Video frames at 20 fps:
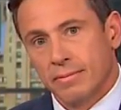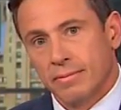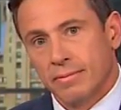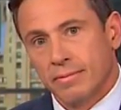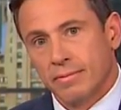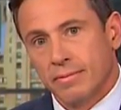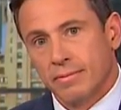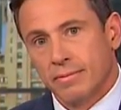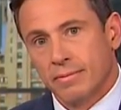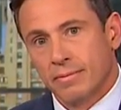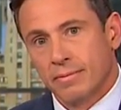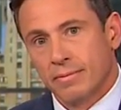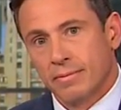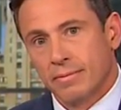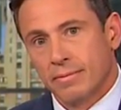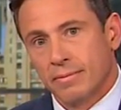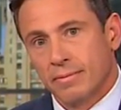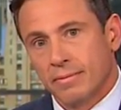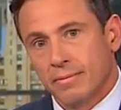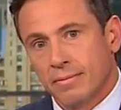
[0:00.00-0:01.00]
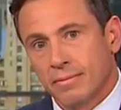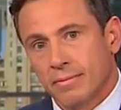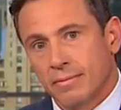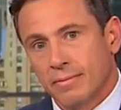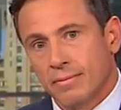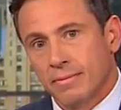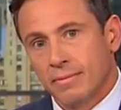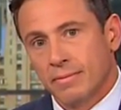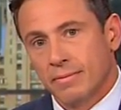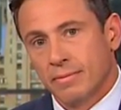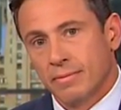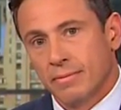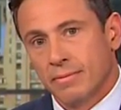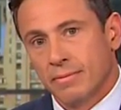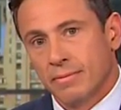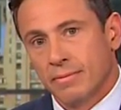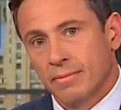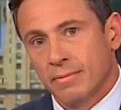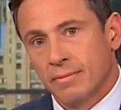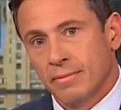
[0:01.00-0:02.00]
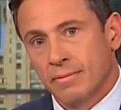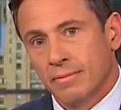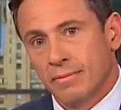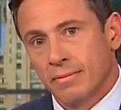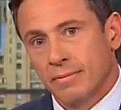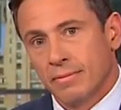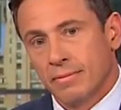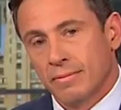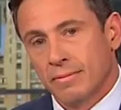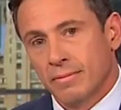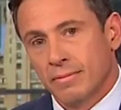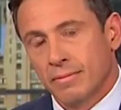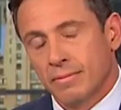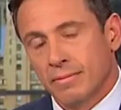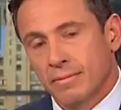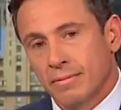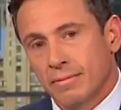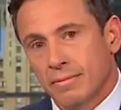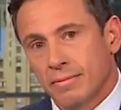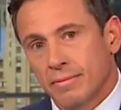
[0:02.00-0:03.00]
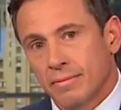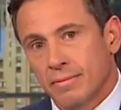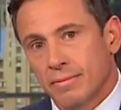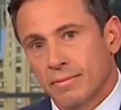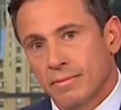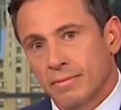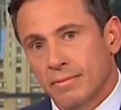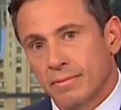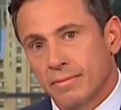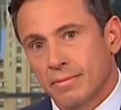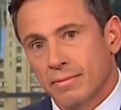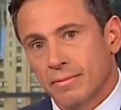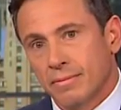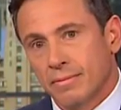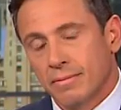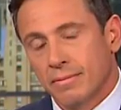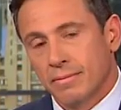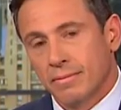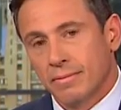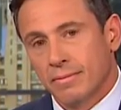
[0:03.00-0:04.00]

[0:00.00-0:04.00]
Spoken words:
[no speech]